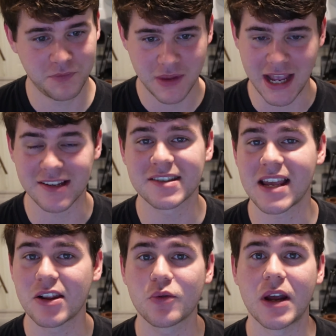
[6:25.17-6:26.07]

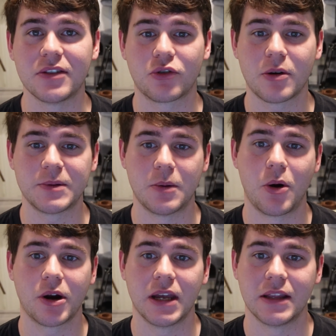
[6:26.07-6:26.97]
accelerate the crypto
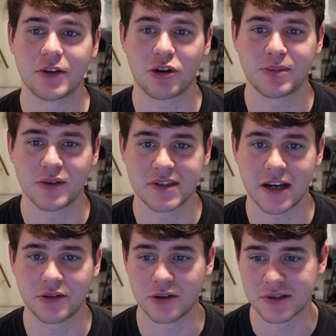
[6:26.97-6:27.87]
market and the crypto
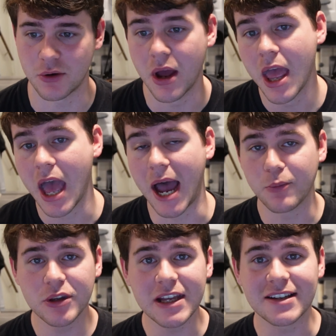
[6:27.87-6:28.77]
sector. So, I'm
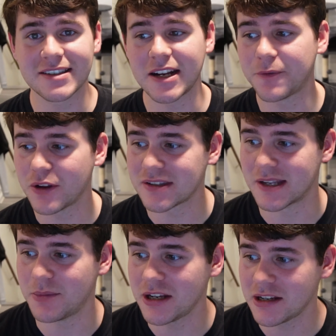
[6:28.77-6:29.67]
really excited for this.
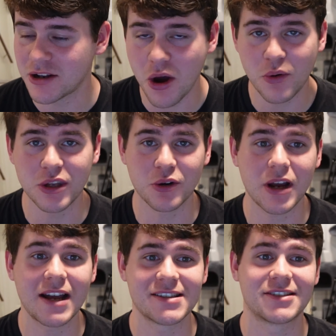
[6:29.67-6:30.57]
Let me know your
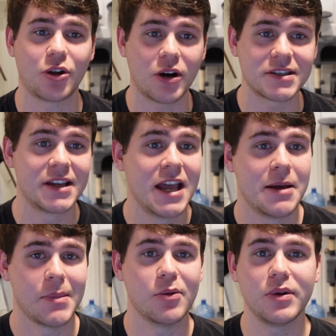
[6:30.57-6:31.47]
guys' thoughts.
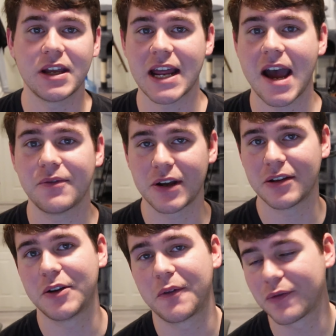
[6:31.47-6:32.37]
Maybe we can have like a
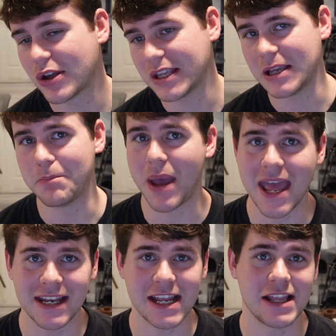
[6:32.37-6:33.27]
little friendly
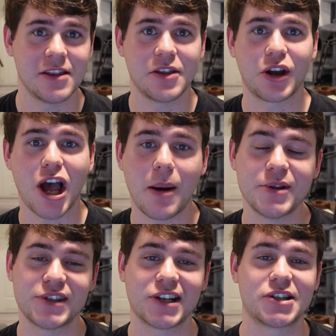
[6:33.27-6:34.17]
bet in the
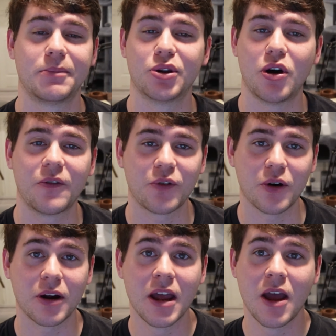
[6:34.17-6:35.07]
comment section below
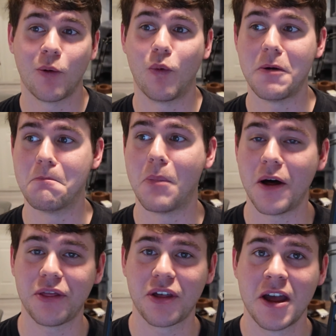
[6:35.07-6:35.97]
for what
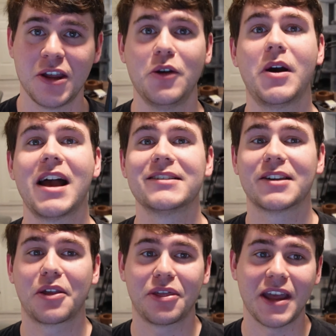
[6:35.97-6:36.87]
month you guys
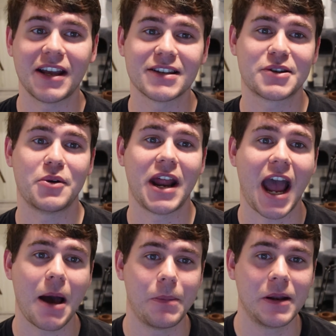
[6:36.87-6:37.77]
think is going to
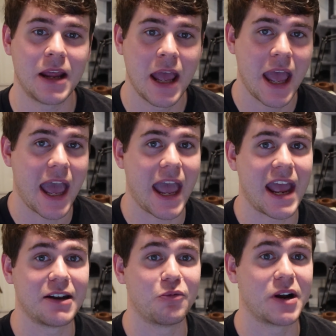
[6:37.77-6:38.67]
happen
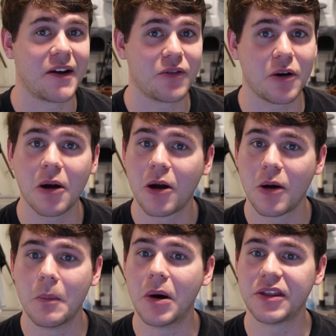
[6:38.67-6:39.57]
and whatever
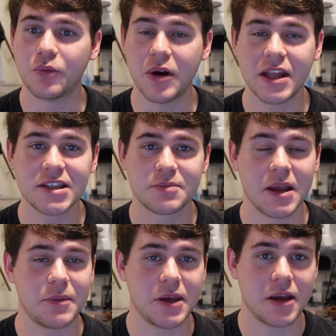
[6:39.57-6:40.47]
month wins,
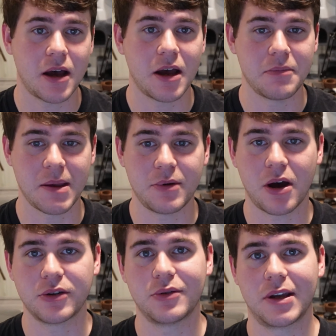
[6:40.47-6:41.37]
maybe uh, maybe
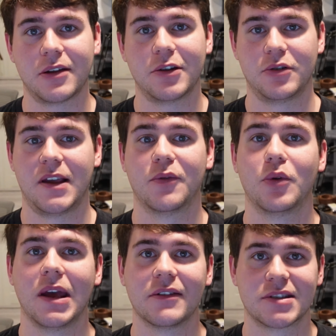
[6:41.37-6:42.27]
I'll do like a little
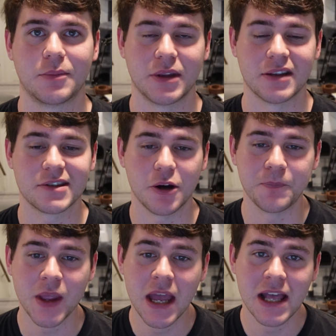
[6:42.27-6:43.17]
giveaway of something. So
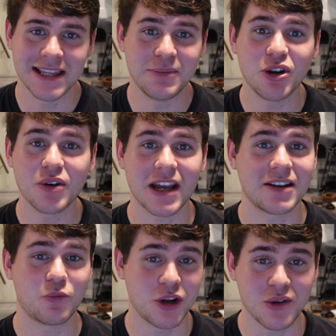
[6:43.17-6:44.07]
let me know
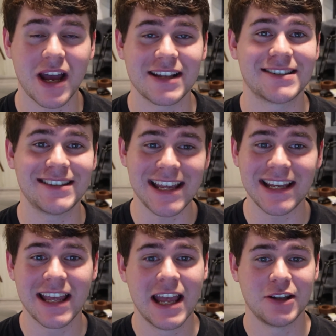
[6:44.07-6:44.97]
what you guys
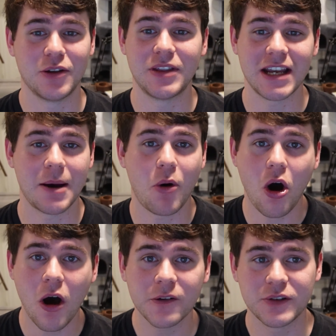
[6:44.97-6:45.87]
think. Do you think I'm
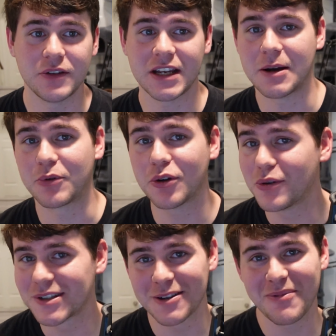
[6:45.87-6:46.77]
off? Do you think I'm
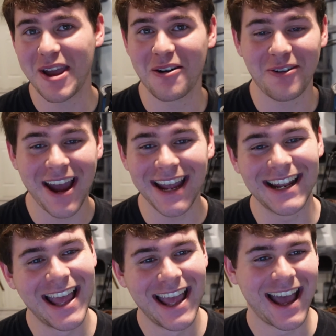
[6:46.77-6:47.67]
close to being right?
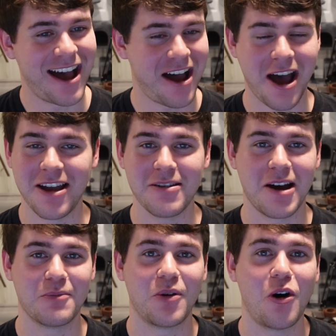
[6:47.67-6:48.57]
I,
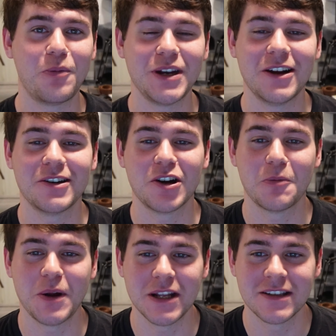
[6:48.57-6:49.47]
I'm open to hearing your
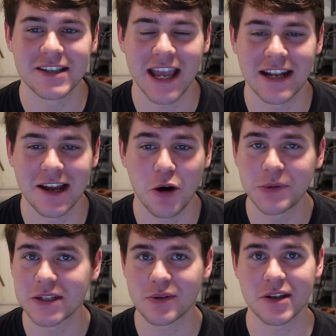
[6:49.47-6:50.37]
opinions, and I hope
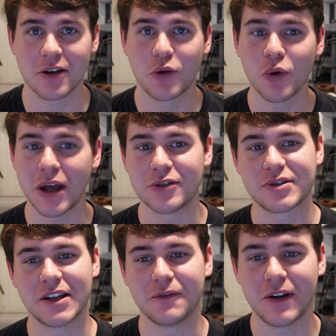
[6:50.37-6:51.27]
this was a cool,
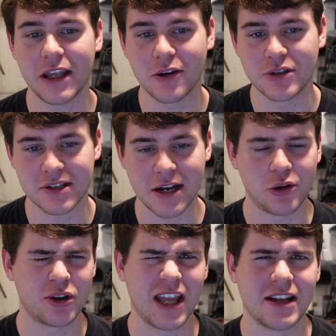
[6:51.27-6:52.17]
interesting video, just kind of
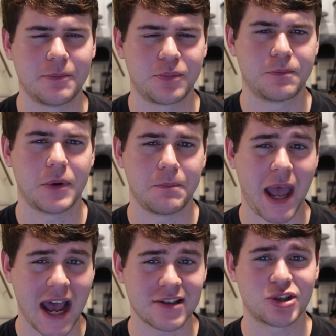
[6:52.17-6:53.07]
looking at
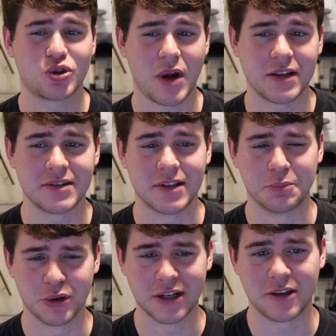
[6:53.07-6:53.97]
past trends to
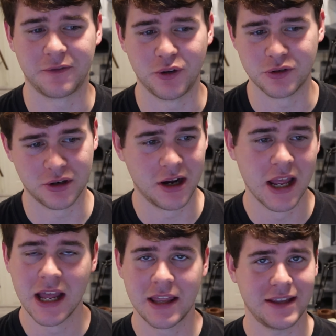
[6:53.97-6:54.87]
predict the future.
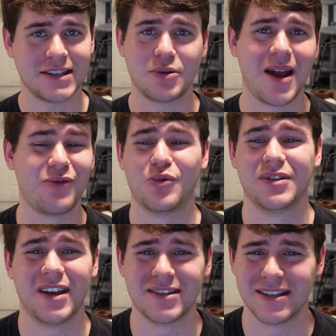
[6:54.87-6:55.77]
That's how everyone
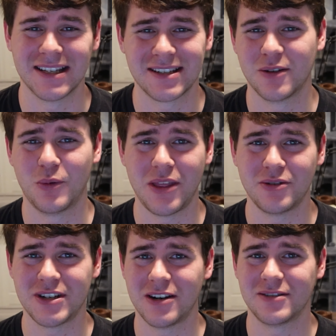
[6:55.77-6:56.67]
does it. That's how the Weather
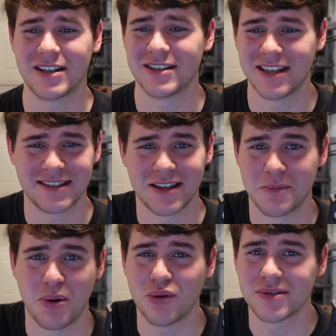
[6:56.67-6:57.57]
Channel does it. That's how the
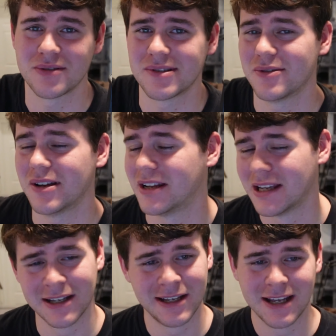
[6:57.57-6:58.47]
pollsters do it.
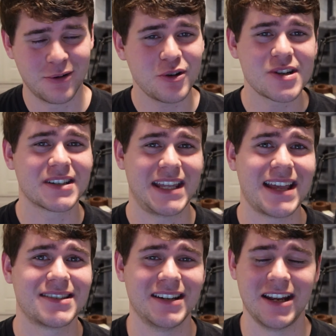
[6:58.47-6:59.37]
We're just
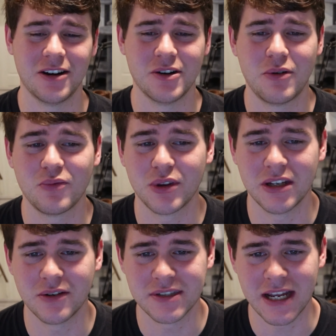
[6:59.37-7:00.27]
guessing here. No one really
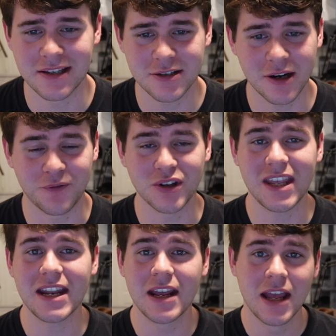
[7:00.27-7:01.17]
knows the answer. If we
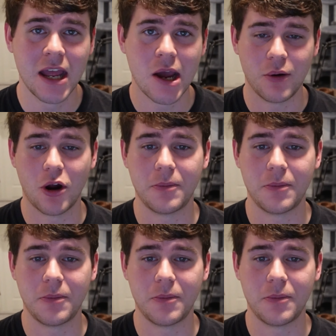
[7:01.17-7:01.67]
did, we'd all